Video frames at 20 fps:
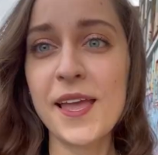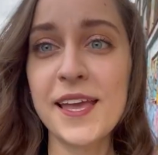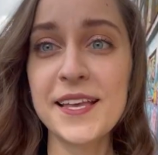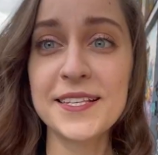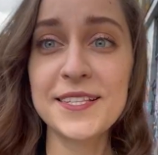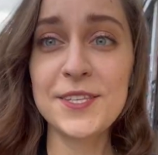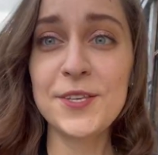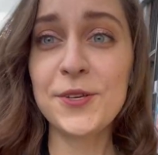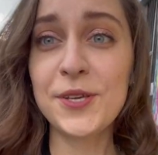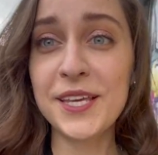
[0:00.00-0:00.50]

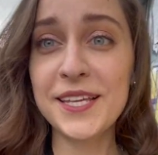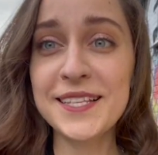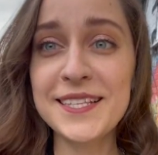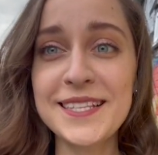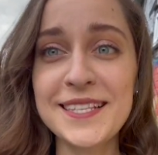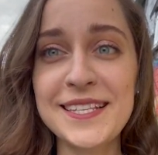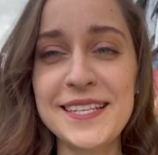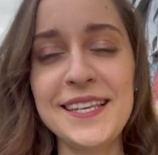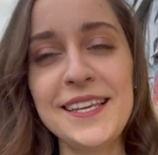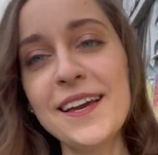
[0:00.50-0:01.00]
As you can
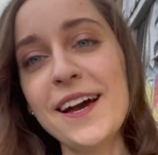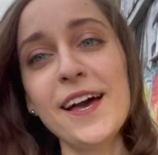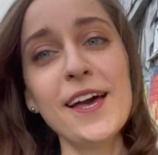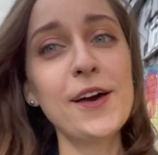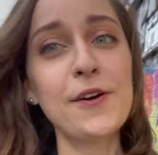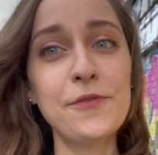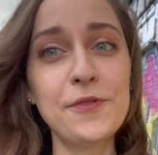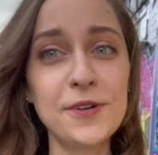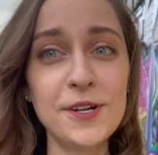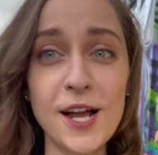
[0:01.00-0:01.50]
see, I
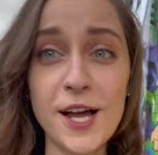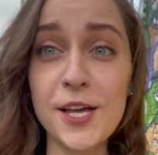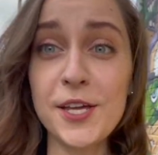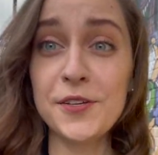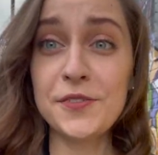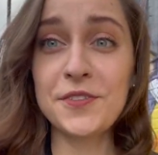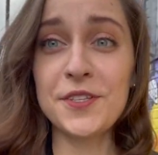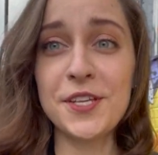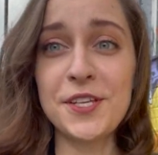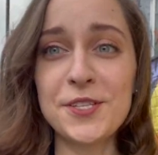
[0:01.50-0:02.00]
have
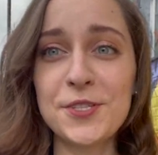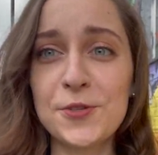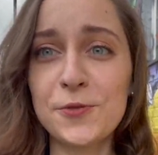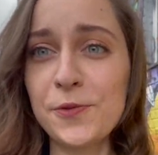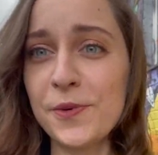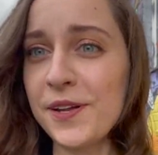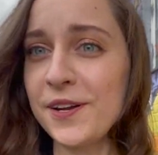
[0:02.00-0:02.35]
arrived into